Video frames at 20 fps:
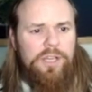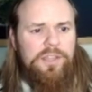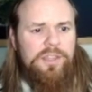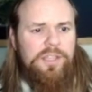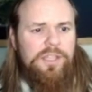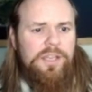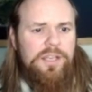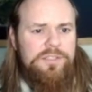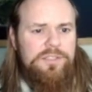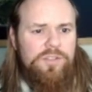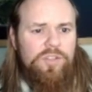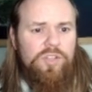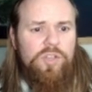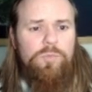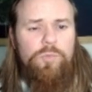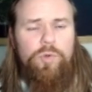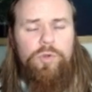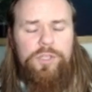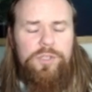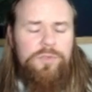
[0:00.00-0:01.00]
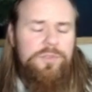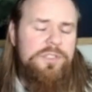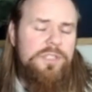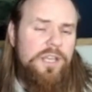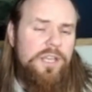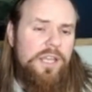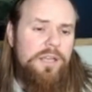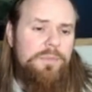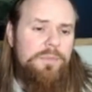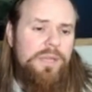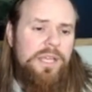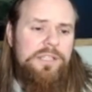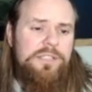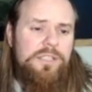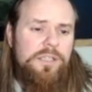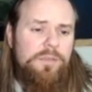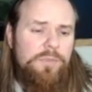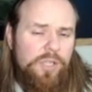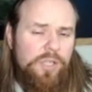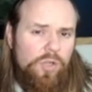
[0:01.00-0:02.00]
I think it has a little more use than
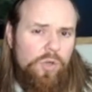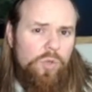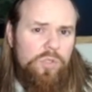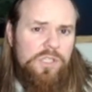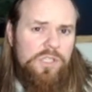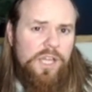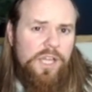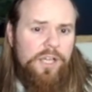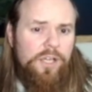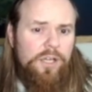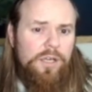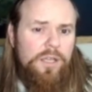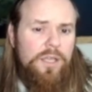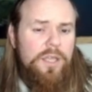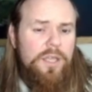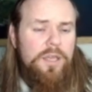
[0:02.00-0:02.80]
adamantium and cold iron,